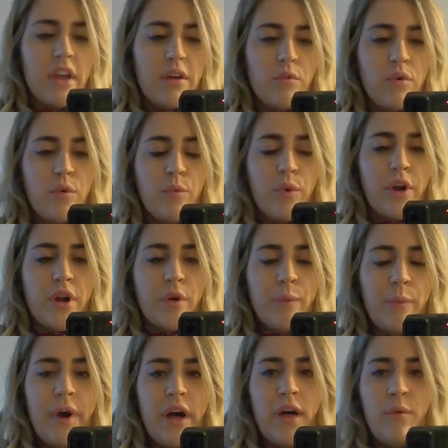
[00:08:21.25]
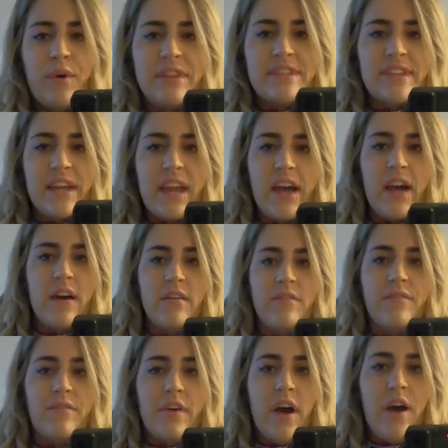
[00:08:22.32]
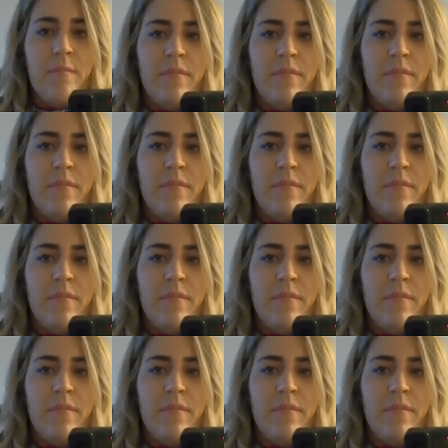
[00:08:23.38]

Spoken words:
It will work well once I have